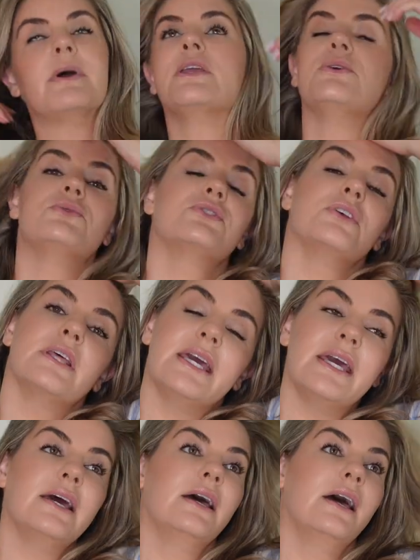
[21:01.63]
But
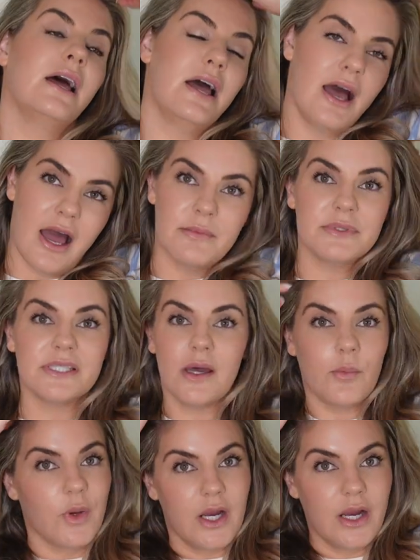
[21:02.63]
usually I'm
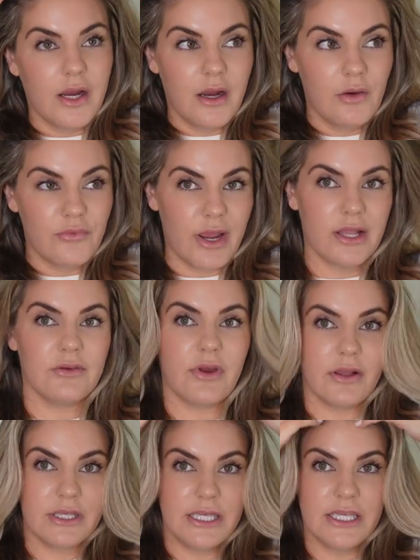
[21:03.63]
somewhere right around